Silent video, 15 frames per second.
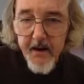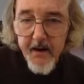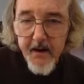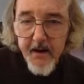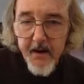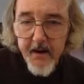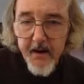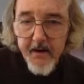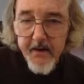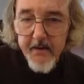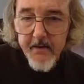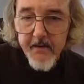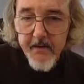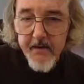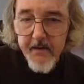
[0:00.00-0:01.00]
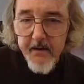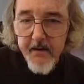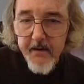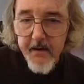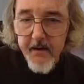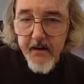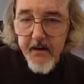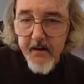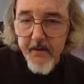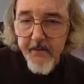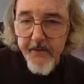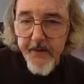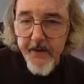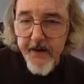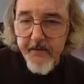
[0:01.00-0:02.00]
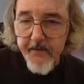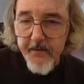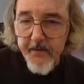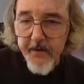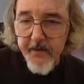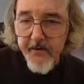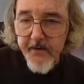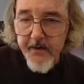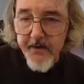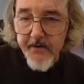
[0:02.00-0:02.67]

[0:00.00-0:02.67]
and uh, and from our